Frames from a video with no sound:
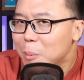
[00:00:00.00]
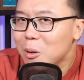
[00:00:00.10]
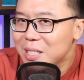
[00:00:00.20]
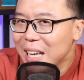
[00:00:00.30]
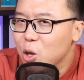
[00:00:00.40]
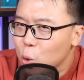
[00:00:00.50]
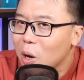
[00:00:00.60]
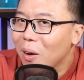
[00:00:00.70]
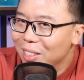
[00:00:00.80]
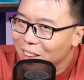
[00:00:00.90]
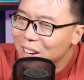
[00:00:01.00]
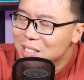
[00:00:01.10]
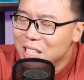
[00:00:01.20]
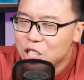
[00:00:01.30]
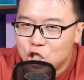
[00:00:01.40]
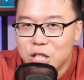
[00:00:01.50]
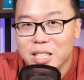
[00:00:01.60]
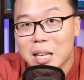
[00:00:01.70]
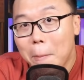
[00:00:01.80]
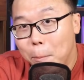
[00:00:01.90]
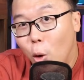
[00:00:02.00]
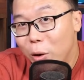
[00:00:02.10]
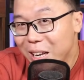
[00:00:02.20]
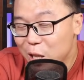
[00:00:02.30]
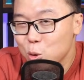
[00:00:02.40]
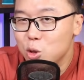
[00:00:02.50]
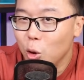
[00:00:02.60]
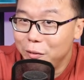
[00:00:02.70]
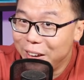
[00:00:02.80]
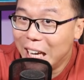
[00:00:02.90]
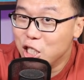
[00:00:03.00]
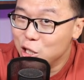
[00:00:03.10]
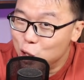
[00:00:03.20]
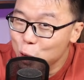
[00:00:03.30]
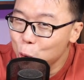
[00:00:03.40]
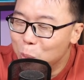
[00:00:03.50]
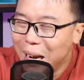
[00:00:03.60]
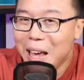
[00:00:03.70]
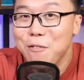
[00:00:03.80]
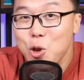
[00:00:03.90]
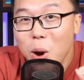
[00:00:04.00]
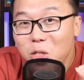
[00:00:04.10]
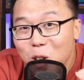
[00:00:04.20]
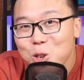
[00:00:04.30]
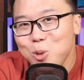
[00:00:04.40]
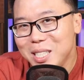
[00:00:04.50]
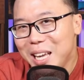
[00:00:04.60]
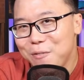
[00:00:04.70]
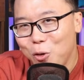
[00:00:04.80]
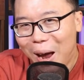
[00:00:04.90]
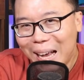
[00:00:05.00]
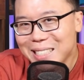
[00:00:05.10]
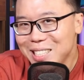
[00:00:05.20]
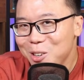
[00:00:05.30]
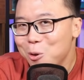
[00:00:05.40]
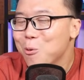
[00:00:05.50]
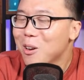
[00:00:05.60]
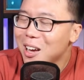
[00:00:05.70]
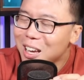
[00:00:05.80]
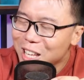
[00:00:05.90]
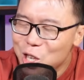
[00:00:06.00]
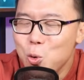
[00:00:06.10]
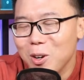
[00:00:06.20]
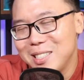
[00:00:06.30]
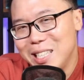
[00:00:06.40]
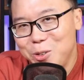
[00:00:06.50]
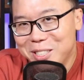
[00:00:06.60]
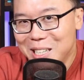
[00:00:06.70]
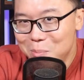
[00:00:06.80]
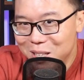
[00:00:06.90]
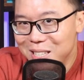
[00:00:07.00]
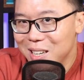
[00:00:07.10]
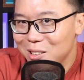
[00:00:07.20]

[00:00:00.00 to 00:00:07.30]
people think Google Alerts is just a boring news notification tool, but if you are not using it for SEO, you are seriously missing